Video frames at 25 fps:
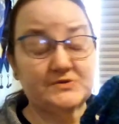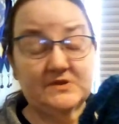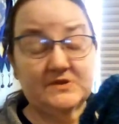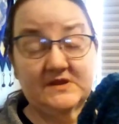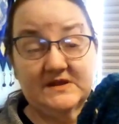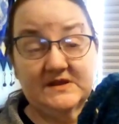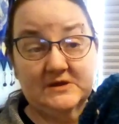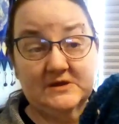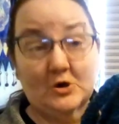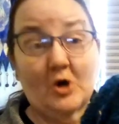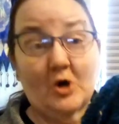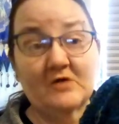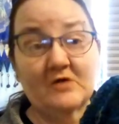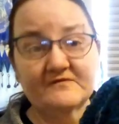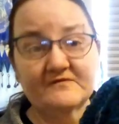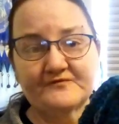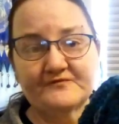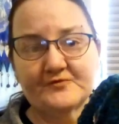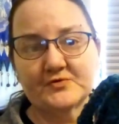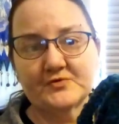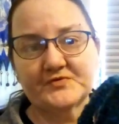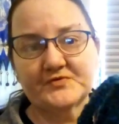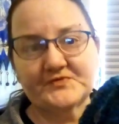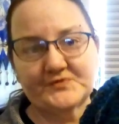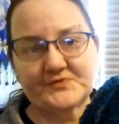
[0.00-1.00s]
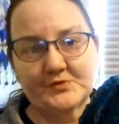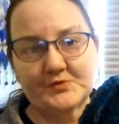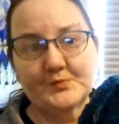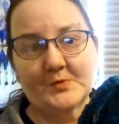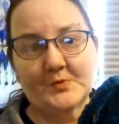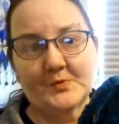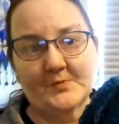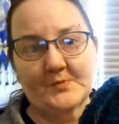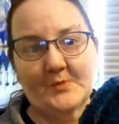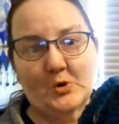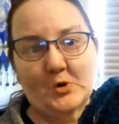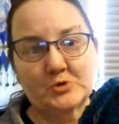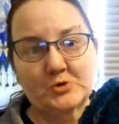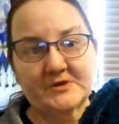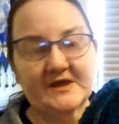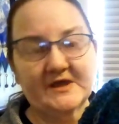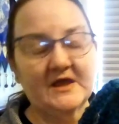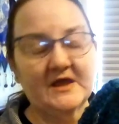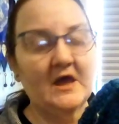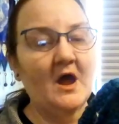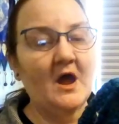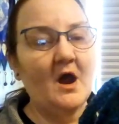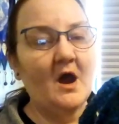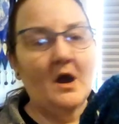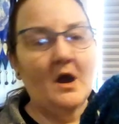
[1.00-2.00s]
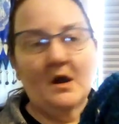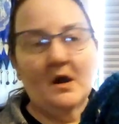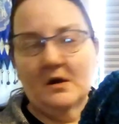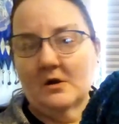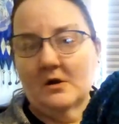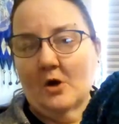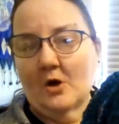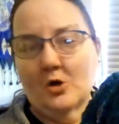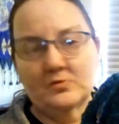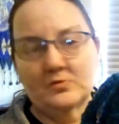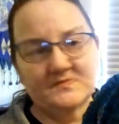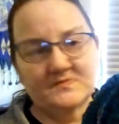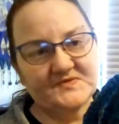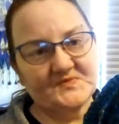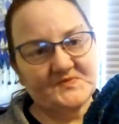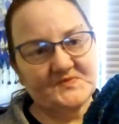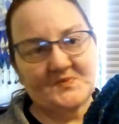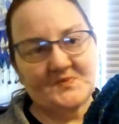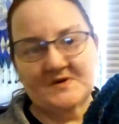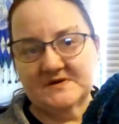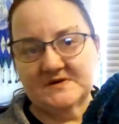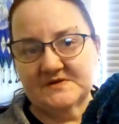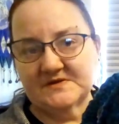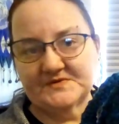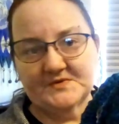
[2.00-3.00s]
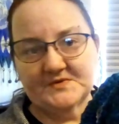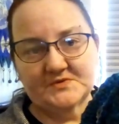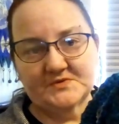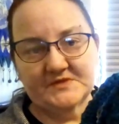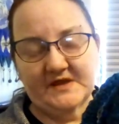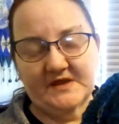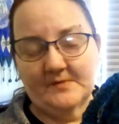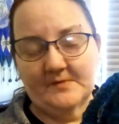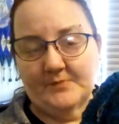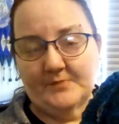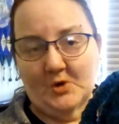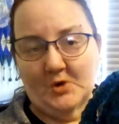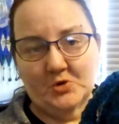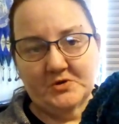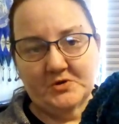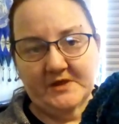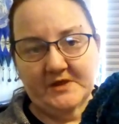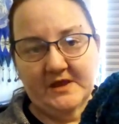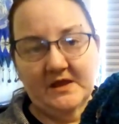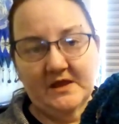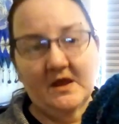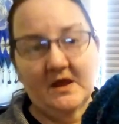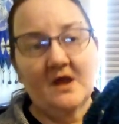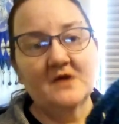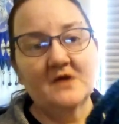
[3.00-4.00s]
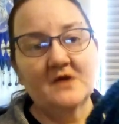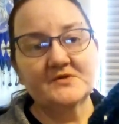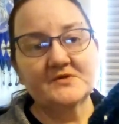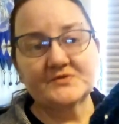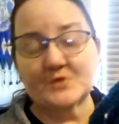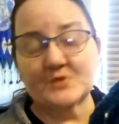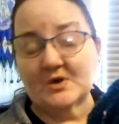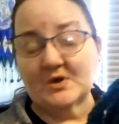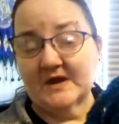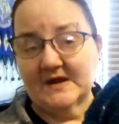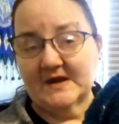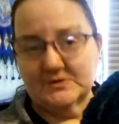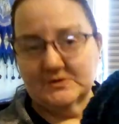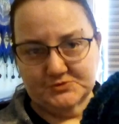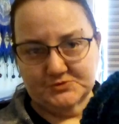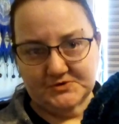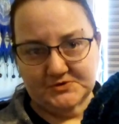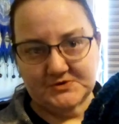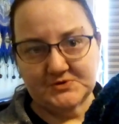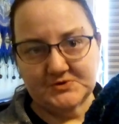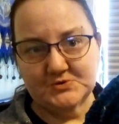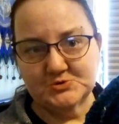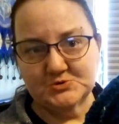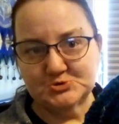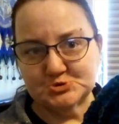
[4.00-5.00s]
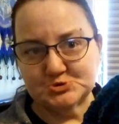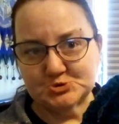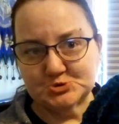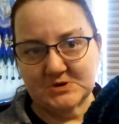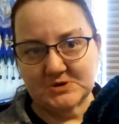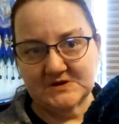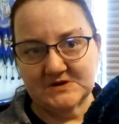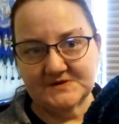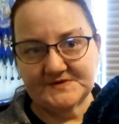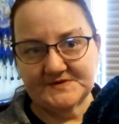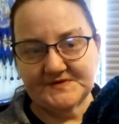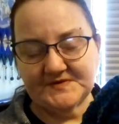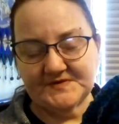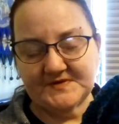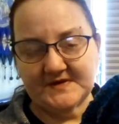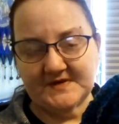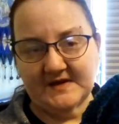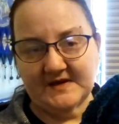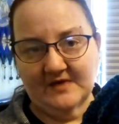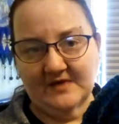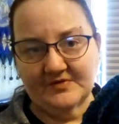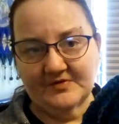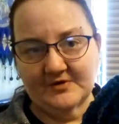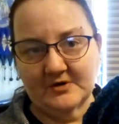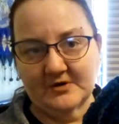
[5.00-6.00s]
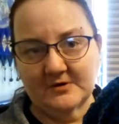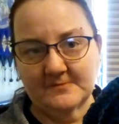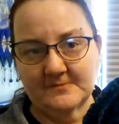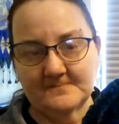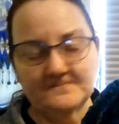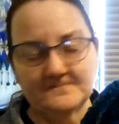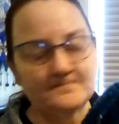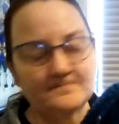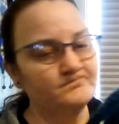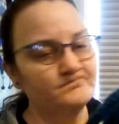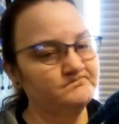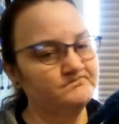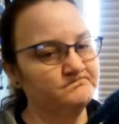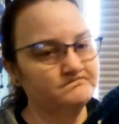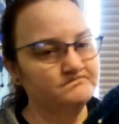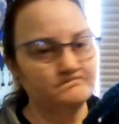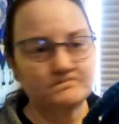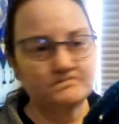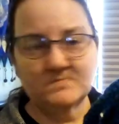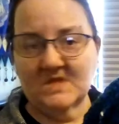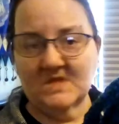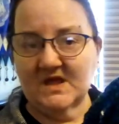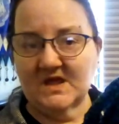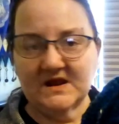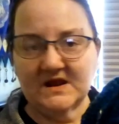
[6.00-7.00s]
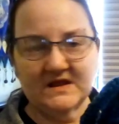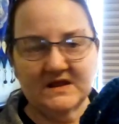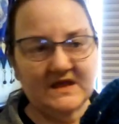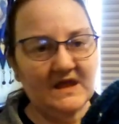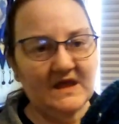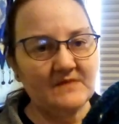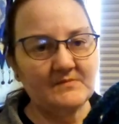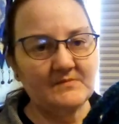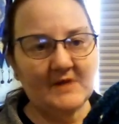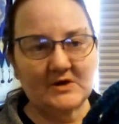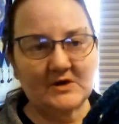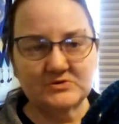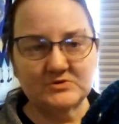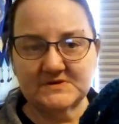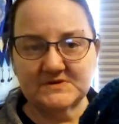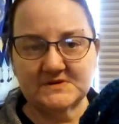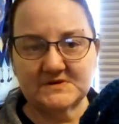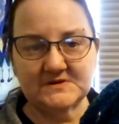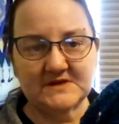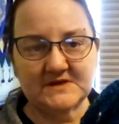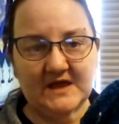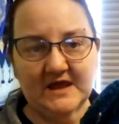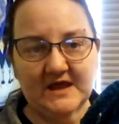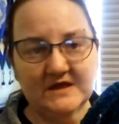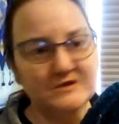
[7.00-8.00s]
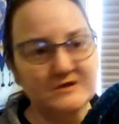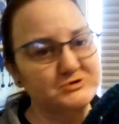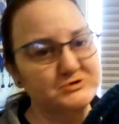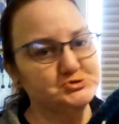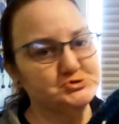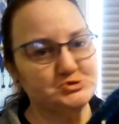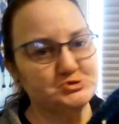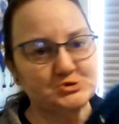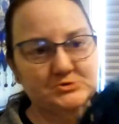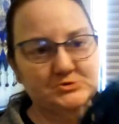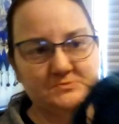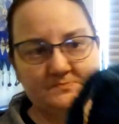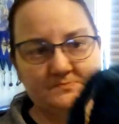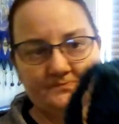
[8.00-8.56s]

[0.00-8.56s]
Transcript: It called for super bulky. Homespun is only a bulky. So I held 2 strands together. It came out to gauge.